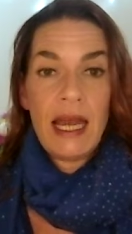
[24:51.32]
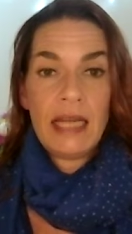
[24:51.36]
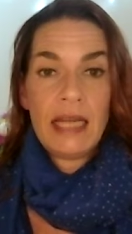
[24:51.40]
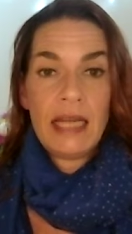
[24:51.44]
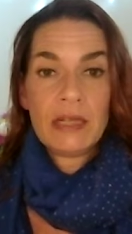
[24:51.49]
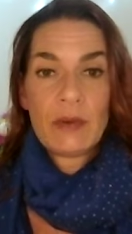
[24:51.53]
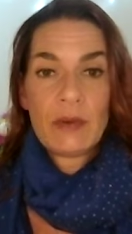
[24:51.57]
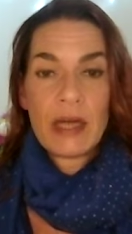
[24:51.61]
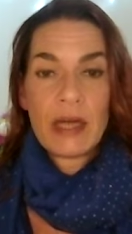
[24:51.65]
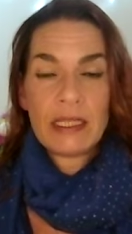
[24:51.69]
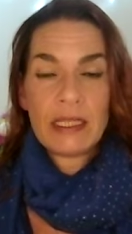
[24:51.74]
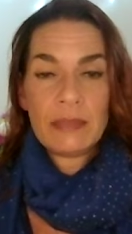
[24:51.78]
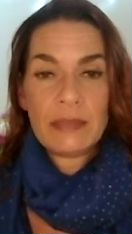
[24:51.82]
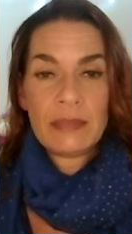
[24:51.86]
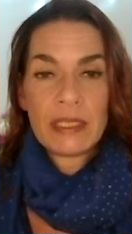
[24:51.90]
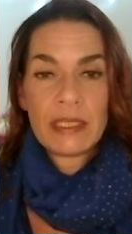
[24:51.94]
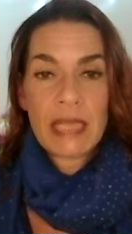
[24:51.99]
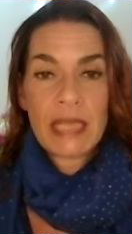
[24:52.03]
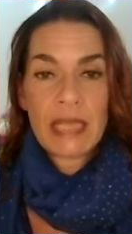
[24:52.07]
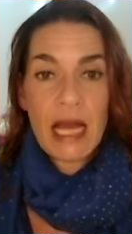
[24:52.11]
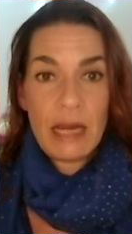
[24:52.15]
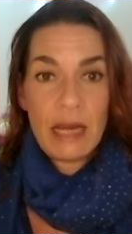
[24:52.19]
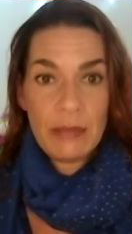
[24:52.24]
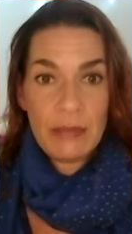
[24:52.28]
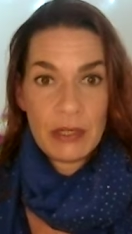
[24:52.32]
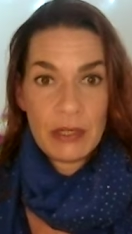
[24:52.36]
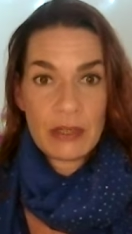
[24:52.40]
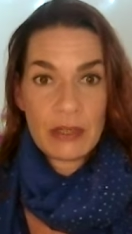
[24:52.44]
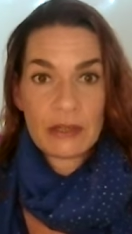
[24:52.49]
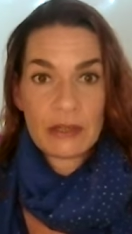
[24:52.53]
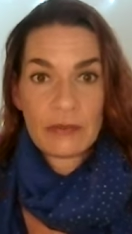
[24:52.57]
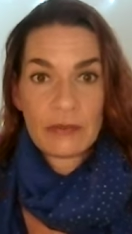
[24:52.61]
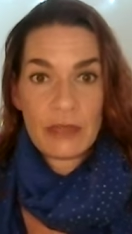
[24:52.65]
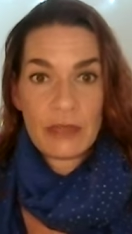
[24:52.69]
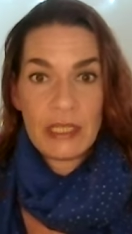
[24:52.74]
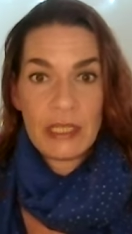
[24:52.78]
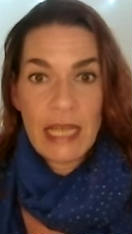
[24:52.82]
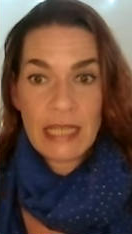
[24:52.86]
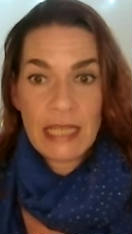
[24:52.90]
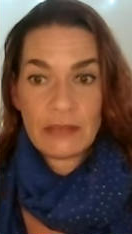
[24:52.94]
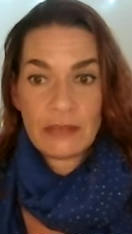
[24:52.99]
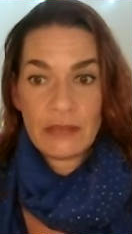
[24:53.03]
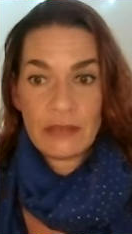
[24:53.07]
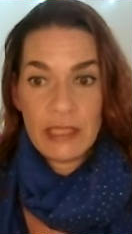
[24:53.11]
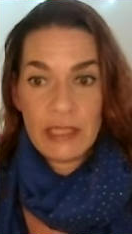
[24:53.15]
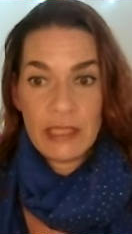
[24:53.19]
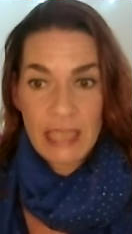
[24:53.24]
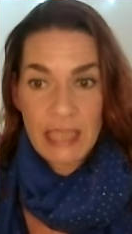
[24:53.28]
and quantum style because for the
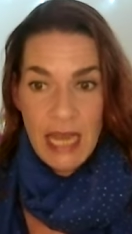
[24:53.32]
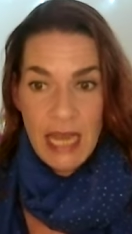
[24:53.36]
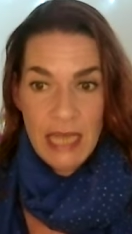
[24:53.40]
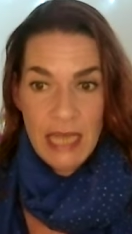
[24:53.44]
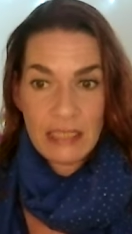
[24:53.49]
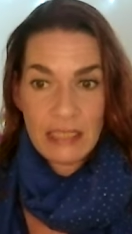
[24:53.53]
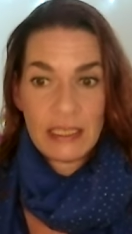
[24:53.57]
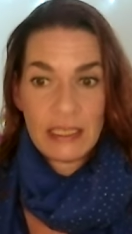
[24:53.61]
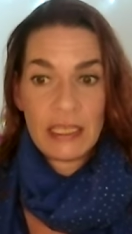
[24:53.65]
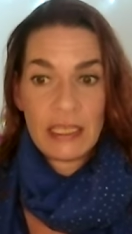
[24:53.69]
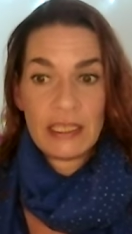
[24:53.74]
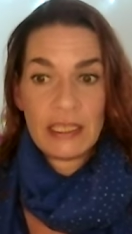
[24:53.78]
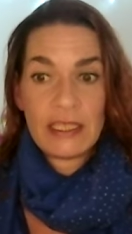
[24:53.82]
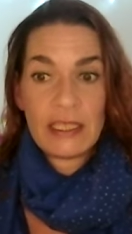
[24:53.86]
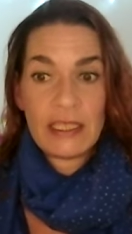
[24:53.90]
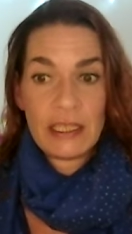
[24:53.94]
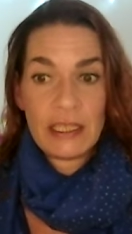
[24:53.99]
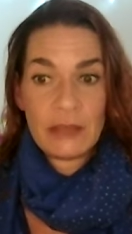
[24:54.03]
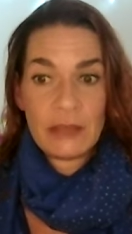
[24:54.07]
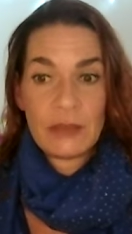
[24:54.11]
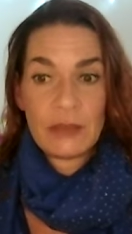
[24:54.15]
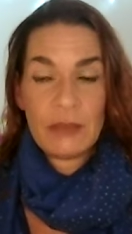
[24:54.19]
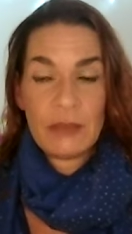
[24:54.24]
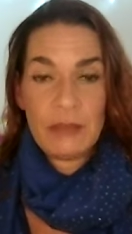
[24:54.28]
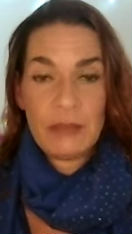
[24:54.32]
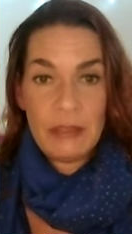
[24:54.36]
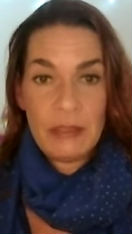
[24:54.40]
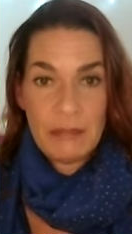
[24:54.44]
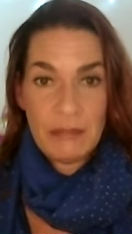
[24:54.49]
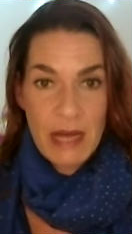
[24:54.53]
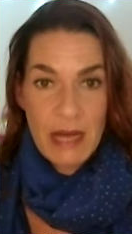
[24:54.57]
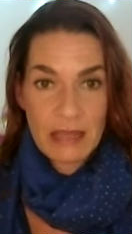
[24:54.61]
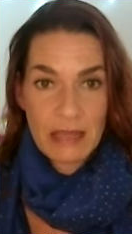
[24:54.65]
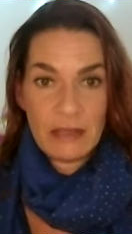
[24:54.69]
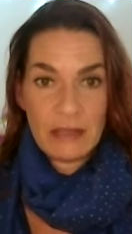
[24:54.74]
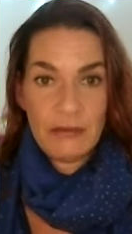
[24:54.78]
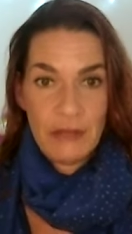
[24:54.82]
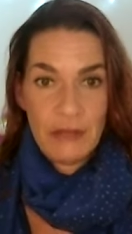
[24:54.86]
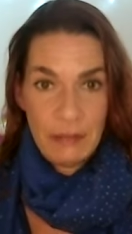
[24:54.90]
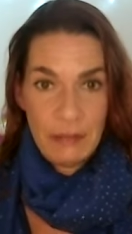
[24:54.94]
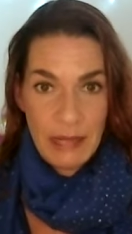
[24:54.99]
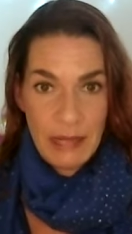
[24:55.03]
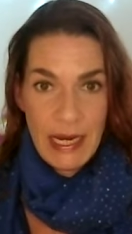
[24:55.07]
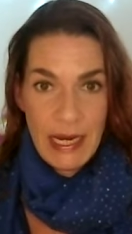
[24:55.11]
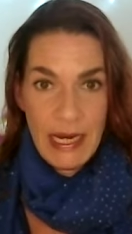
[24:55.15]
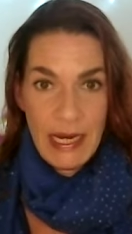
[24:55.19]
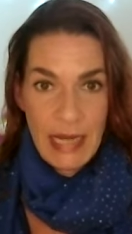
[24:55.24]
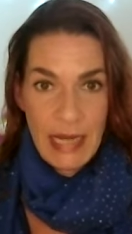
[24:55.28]
next three days, this, this will be massively
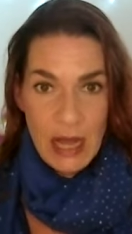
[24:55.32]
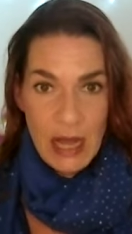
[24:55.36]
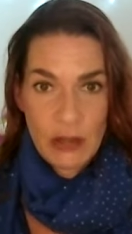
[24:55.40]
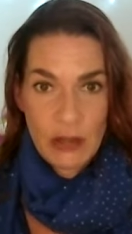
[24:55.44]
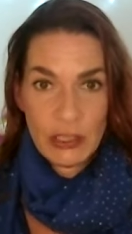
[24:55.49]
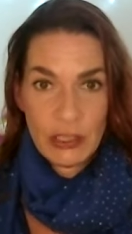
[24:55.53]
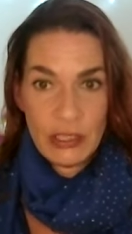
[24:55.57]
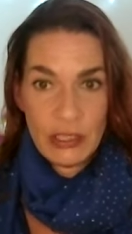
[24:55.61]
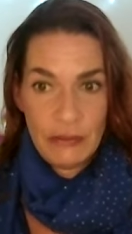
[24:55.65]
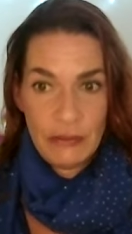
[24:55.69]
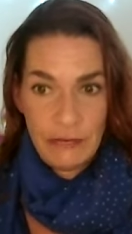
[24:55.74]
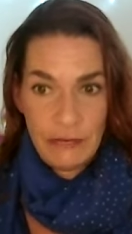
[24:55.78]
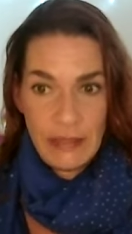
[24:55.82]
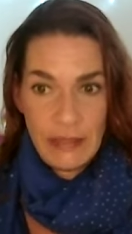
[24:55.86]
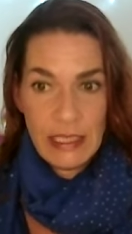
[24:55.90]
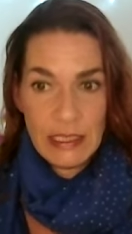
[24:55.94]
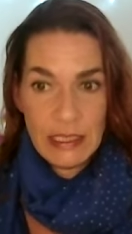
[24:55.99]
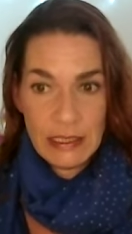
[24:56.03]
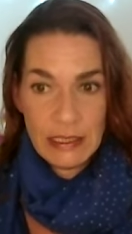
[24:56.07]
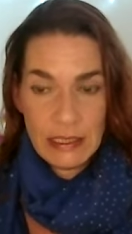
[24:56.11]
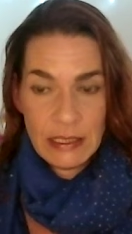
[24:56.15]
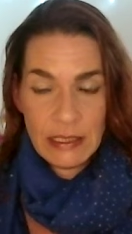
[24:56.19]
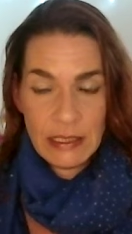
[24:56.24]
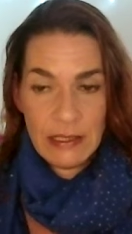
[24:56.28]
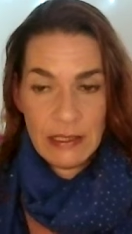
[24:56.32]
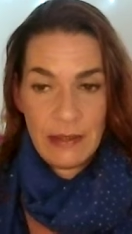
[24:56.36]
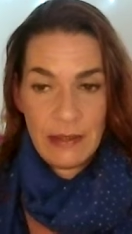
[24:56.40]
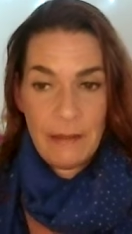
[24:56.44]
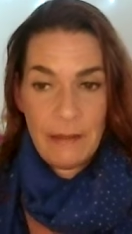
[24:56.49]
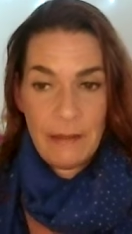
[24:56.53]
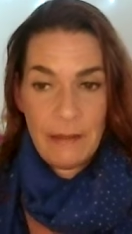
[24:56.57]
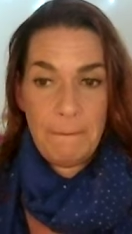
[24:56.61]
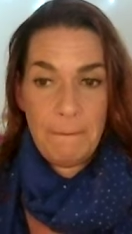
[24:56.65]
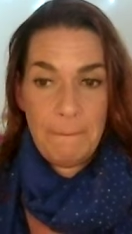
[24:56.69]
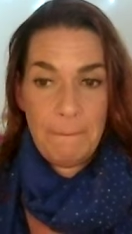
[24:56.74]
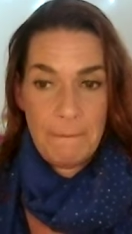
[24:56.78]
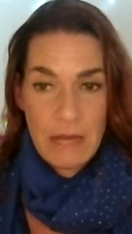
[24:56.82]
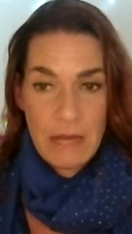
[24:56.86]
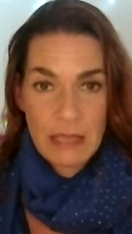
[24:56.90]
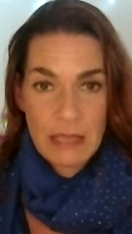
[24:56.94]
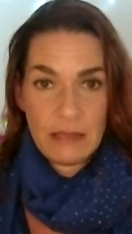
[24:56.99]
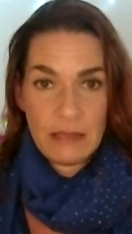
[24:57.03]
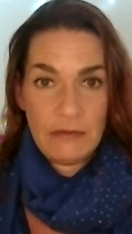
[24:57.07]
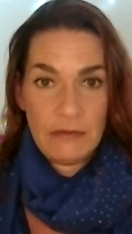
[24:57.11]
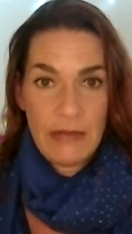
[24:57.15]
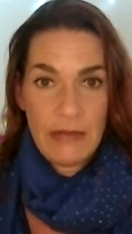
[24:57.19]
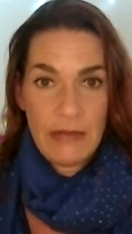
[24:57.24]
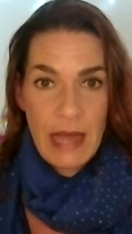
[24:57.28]
playing out in the field,
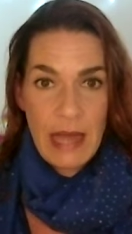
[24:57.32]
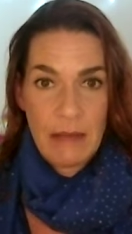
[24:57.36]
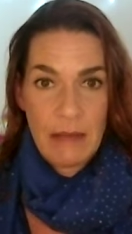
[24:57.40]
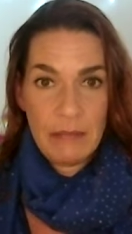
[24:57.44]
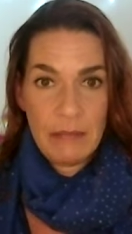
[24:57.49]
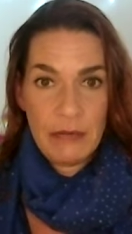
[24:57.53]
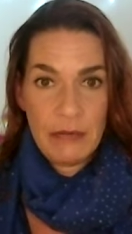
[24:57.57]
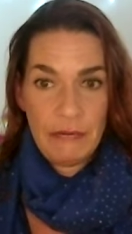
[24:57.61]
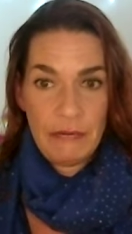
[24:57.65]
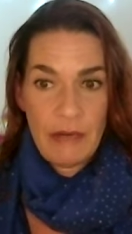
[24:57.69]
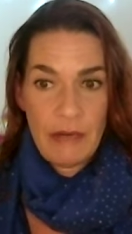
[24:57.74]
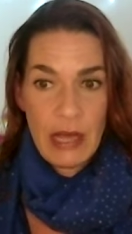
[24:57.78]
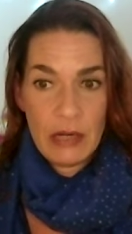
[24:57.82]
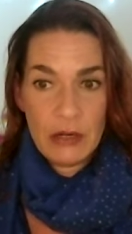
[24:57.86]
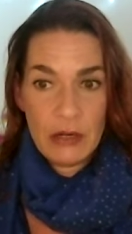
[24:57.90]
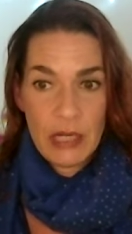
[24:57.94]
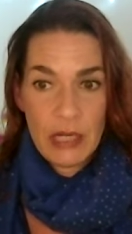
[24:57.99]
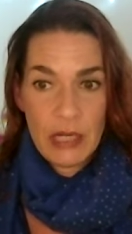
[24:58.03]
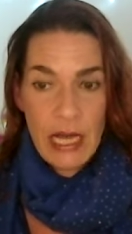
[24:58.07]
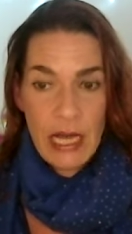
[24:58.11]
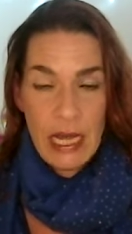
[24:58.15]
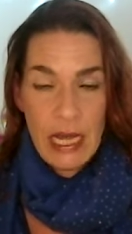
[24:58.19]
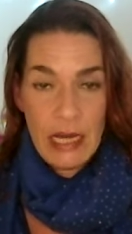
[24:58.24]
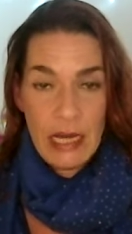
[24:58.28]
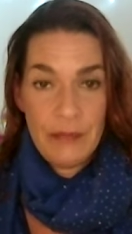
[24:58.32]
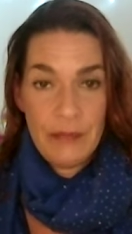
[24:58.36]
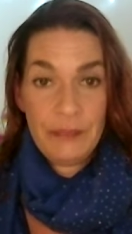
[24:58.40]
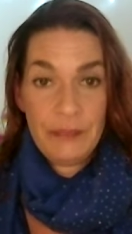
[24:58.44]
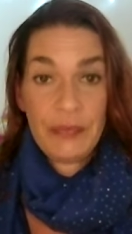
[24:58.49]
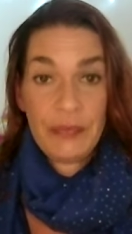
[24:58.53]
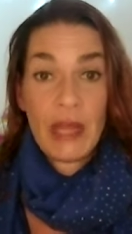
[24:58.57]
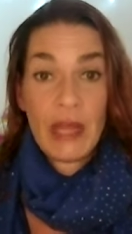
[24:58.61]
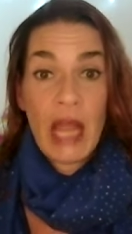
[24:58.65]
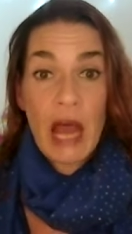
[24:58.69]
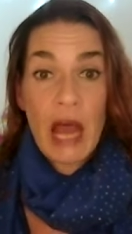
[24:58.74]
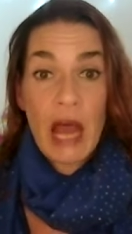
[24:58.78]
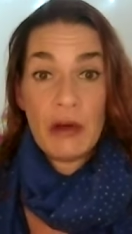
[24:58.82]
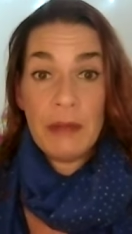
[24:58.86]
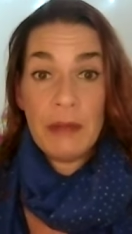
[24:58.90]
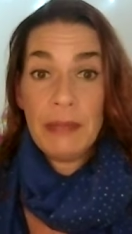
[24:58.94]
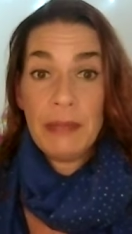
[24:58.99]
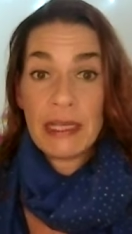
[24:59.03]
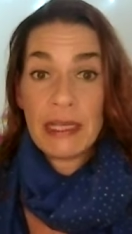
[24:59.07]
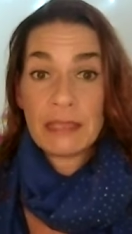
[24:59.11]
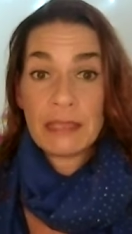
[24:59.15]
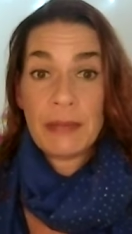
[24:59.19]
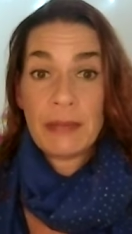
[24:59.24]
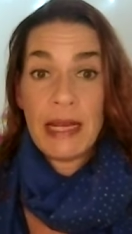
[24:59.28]
massively amplifying, okay? Our
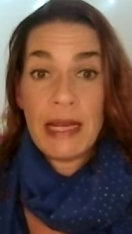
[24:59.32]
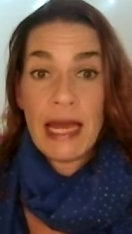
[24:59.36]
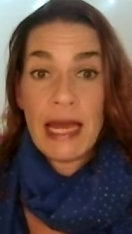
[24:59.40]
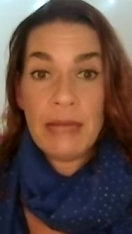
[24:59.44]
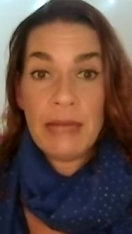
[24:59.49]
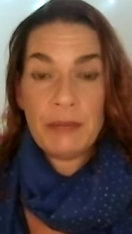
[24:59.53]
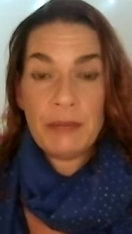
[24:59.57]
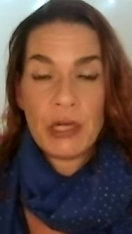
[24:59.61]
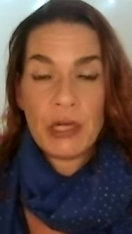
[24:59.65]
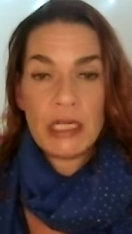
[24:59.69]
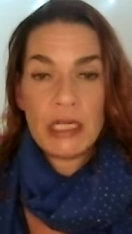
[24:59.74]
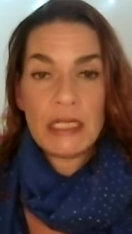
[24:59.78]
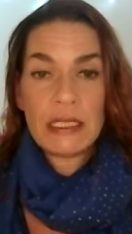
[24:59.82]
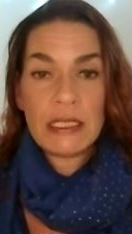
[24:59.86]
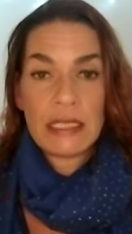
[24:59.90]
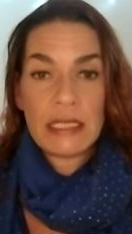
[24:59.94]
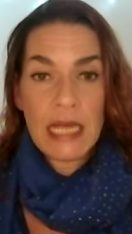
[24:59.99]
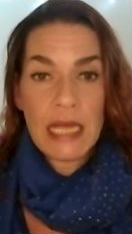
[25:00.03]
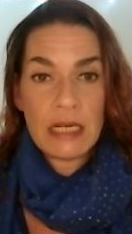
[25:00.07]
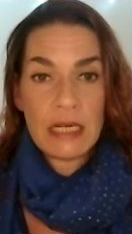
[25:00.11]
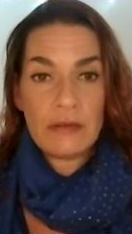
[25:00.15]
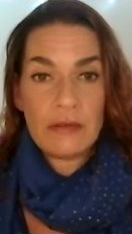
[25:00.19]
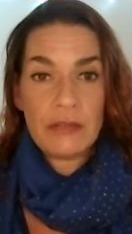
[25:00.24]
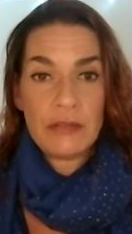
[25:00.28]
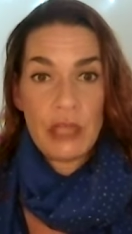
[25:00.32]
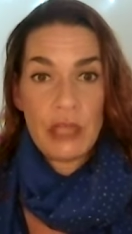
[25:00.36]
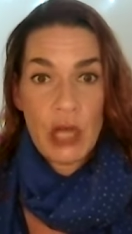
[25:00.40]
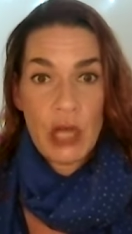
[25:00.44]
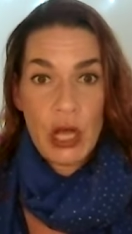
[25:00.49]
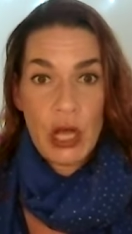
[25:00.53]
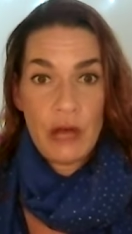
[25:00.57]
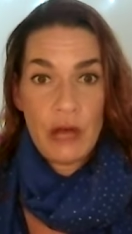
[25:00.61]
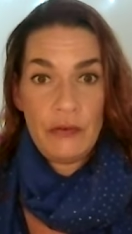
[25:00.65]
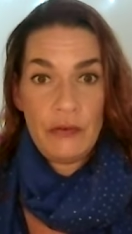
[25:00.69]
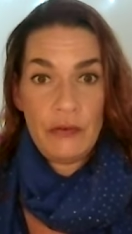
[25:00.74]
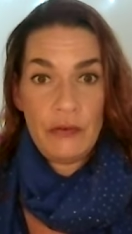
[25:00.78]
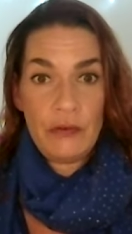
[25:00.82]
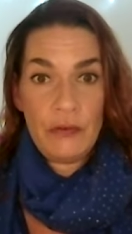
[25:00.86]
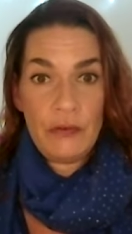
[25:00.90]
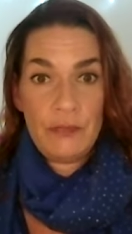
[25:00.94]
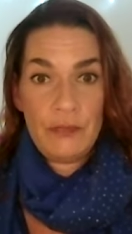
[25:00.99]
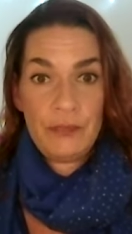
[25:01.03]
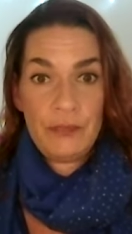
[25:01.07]
plasma light bodies, that of the earth,